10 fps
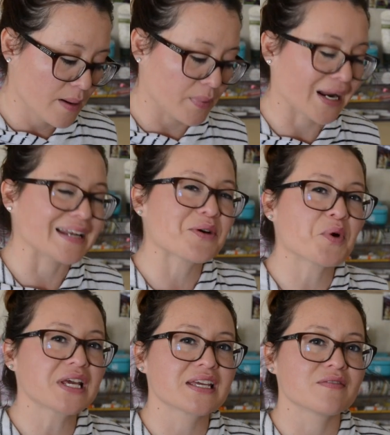But I didn't
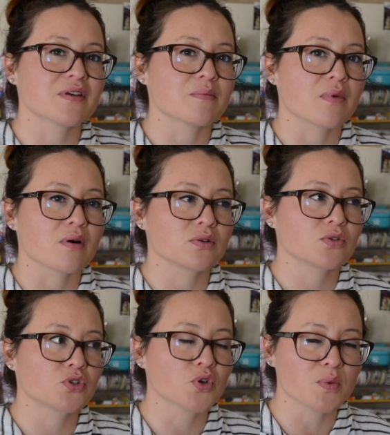want to give them
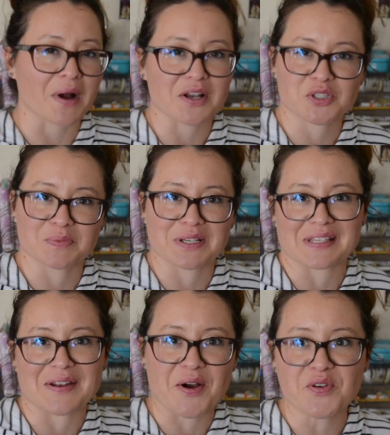too much because
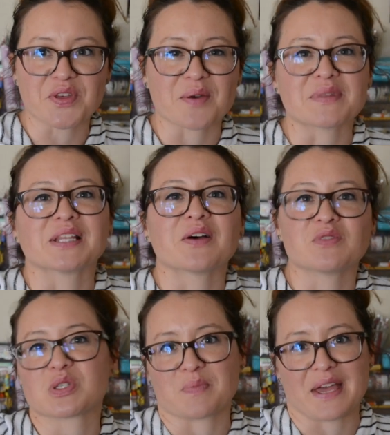I know them, they love
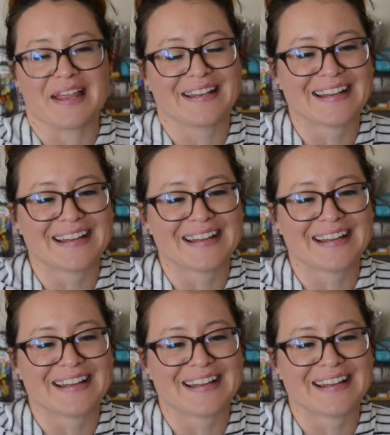to spend,